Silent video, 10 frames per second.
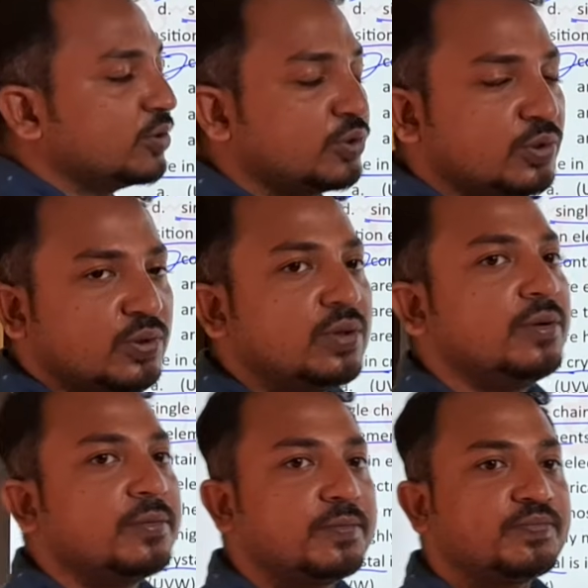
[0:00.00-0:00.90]

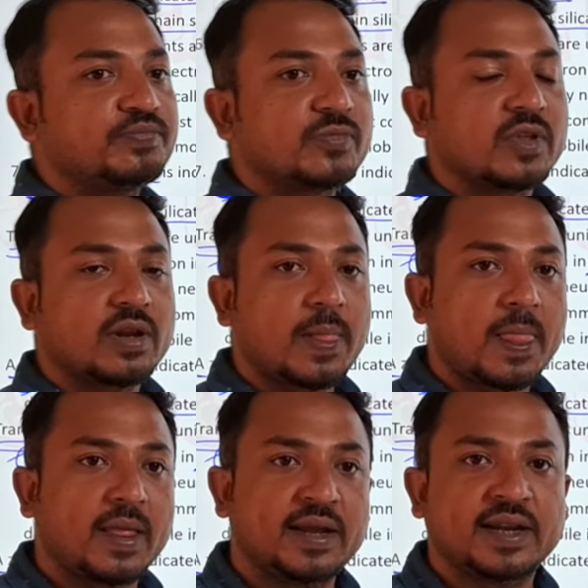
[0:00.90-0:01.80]
zone
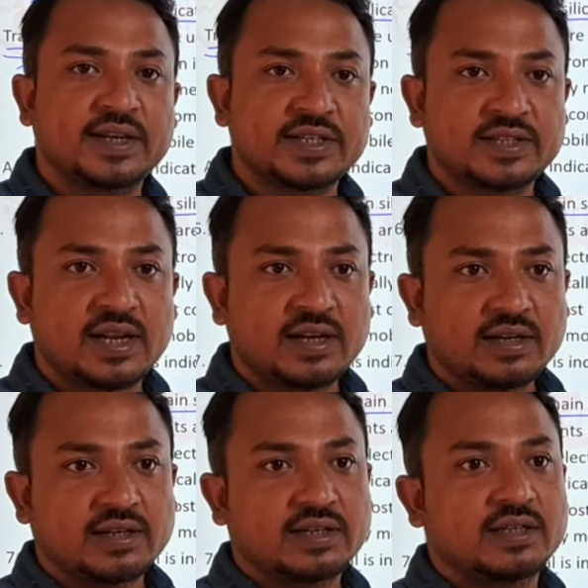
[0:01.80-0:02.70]
in a
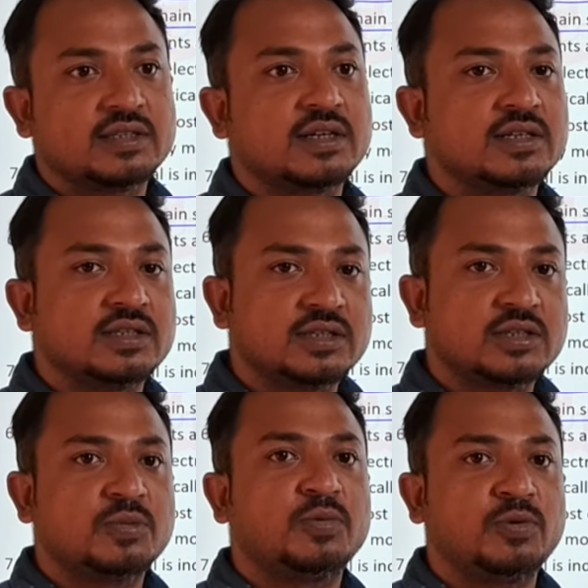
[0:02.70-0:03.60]
crystal is consists
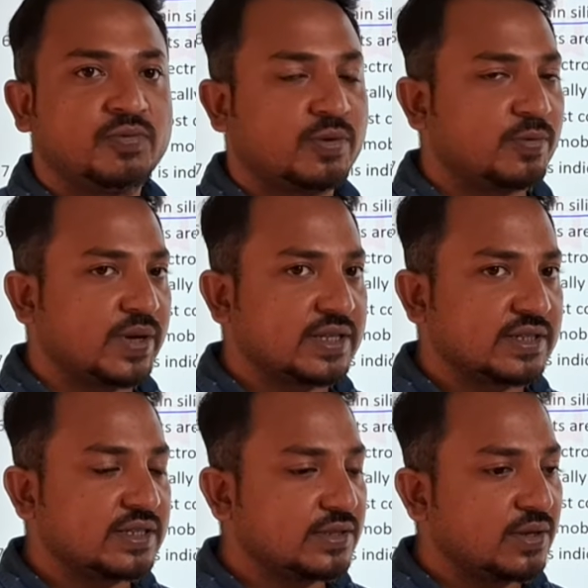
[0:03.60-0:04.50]
of group of
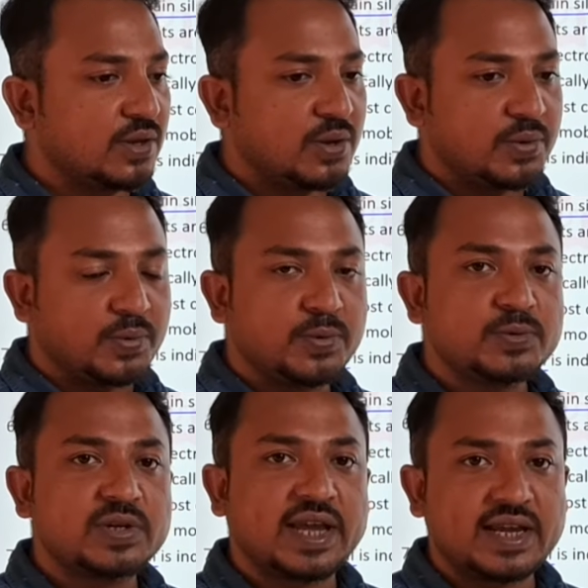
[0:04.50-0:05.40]
faces
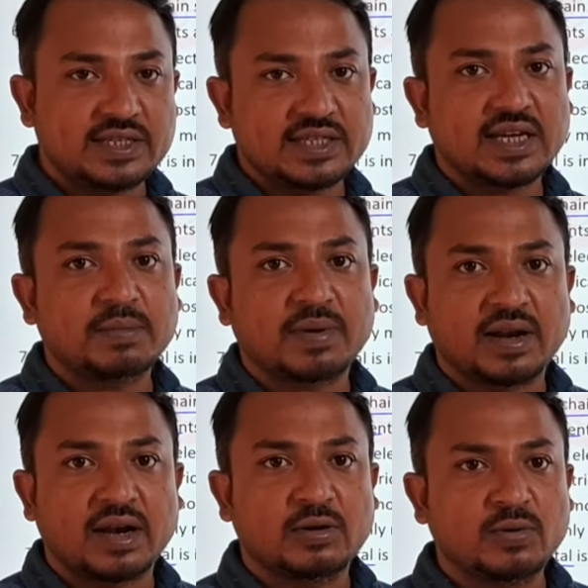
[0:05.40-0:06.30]
whose edges are
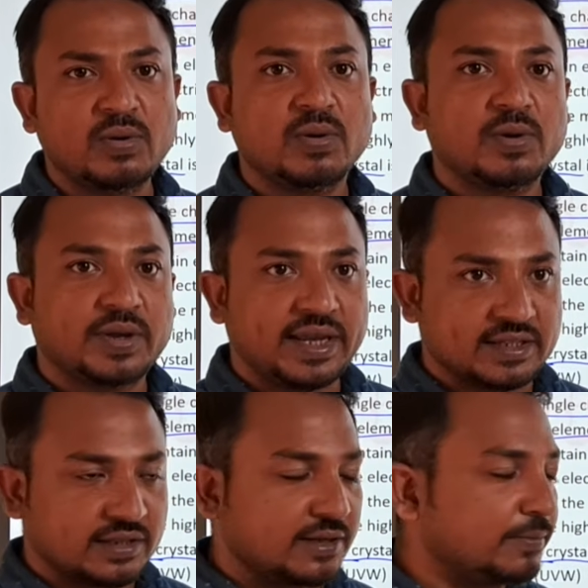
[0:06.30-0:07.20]
parallel to each
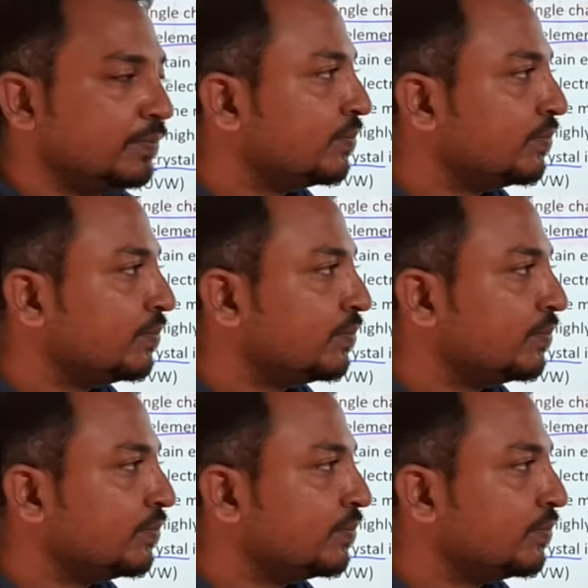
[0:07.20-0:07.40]
other.